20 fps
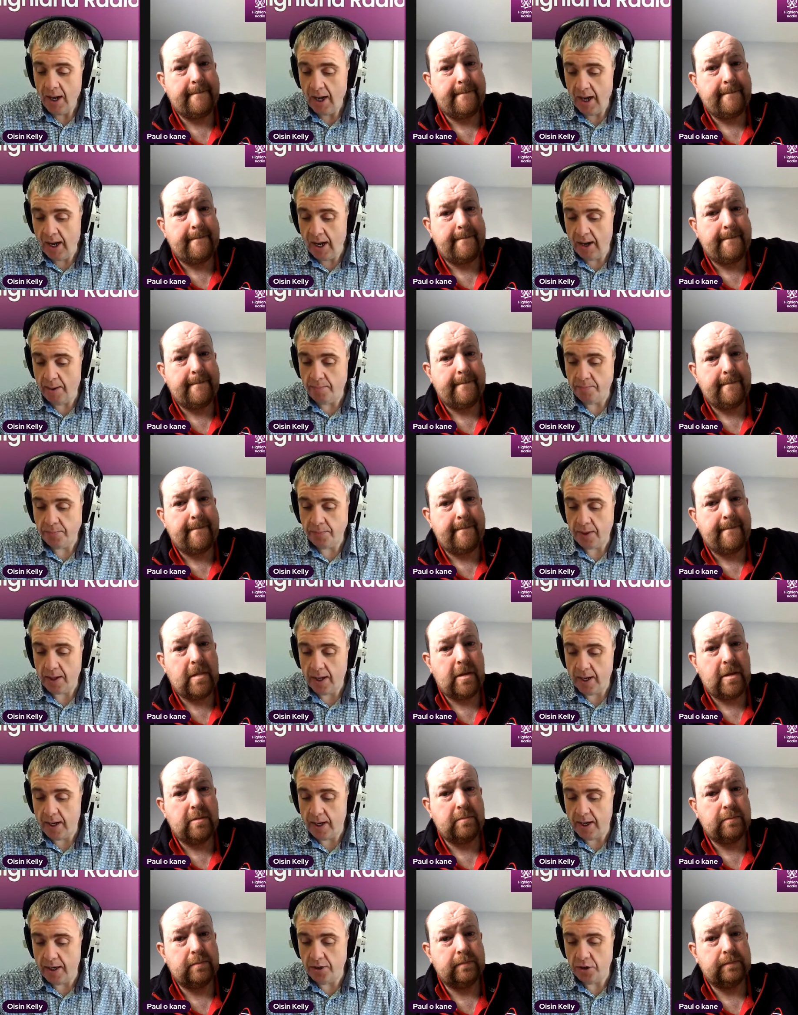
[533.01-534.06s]
Speaker 1: Um,
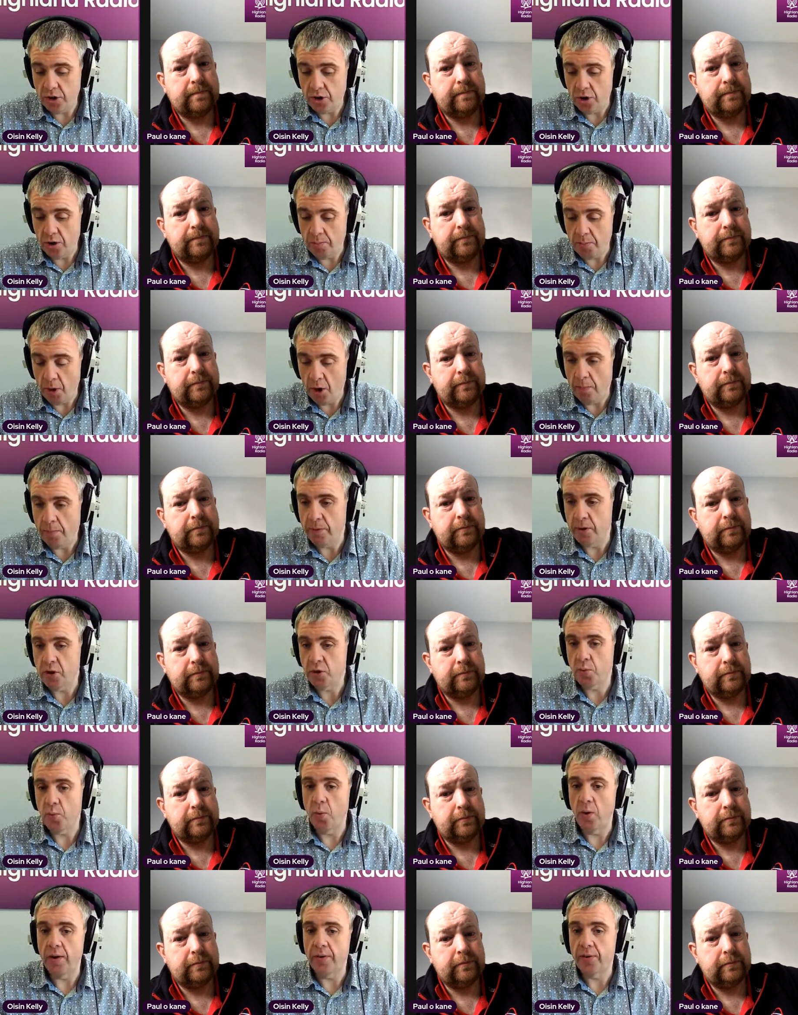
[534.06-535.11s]
is your
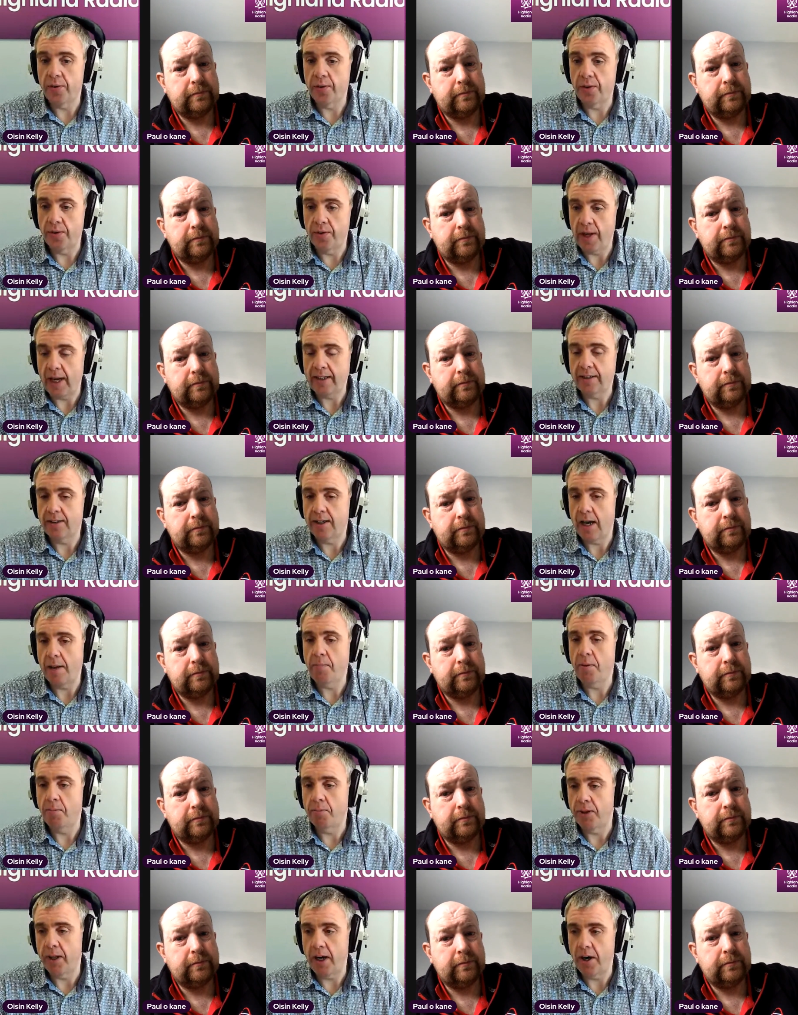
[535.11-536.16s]
purpose with that type
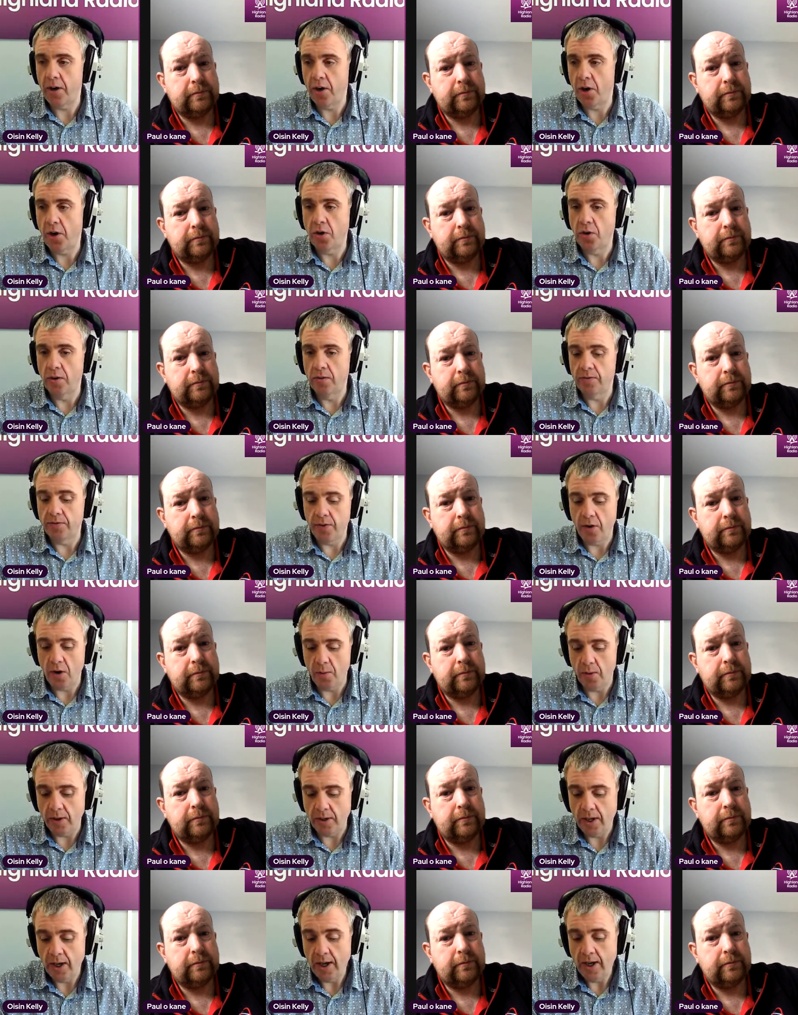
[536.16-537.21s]
of player now going
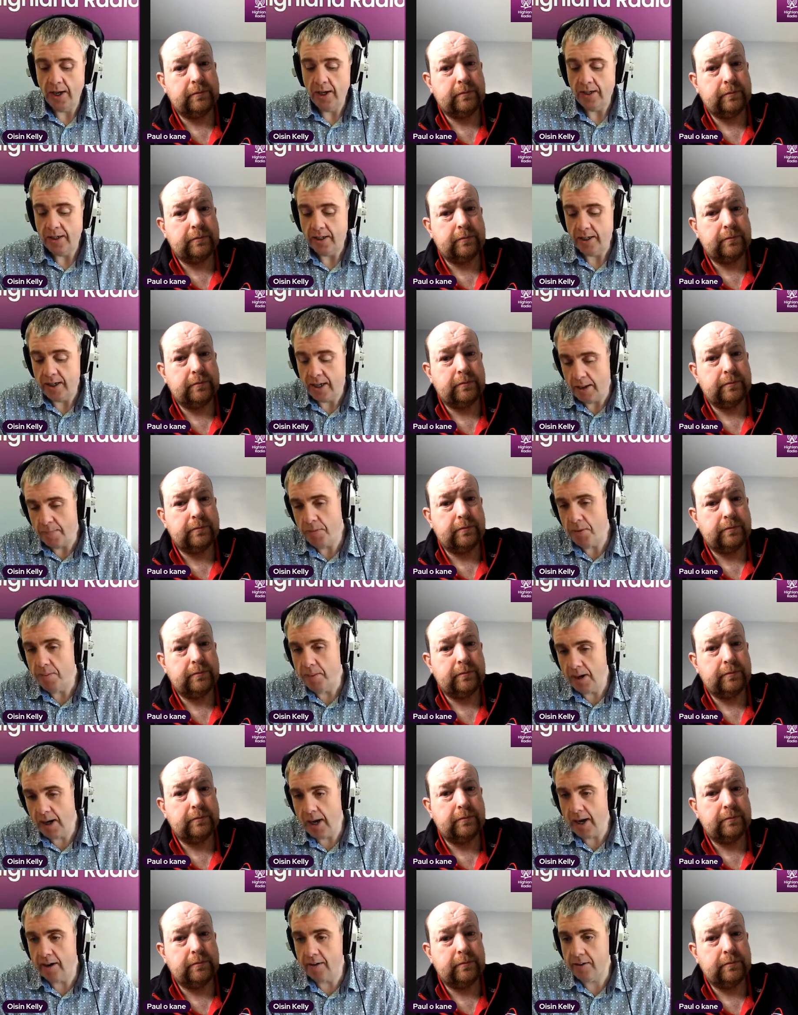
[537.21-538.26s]
forward to keep them
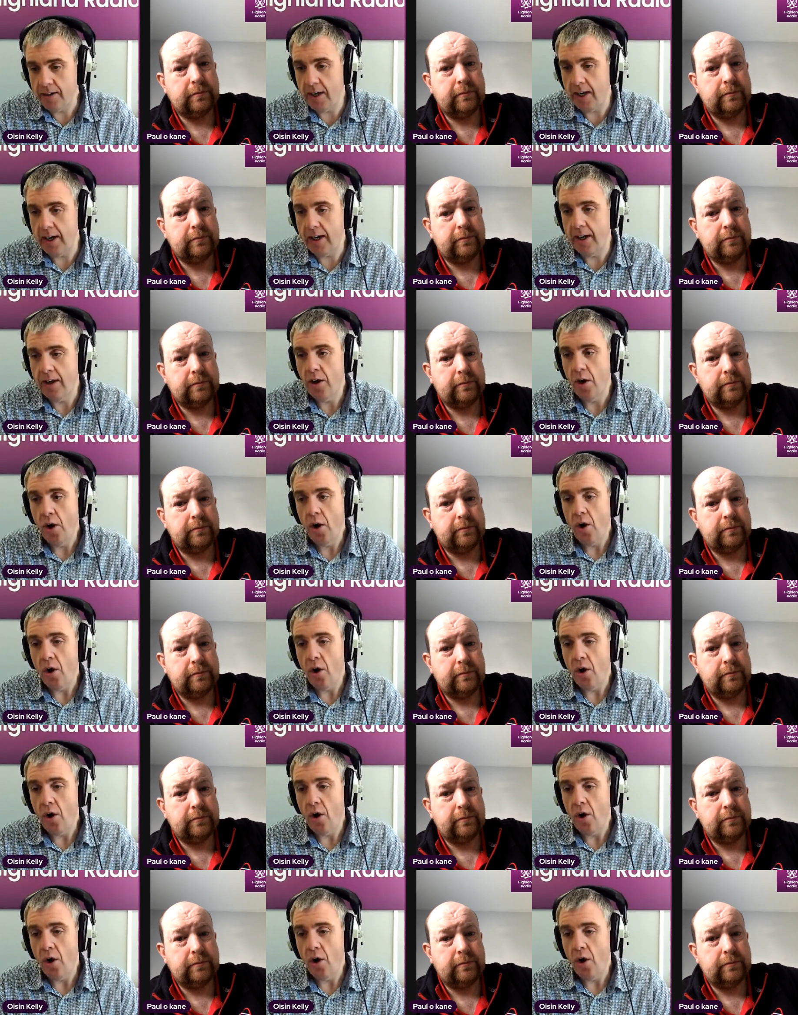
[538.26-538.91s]
in Letterkenny,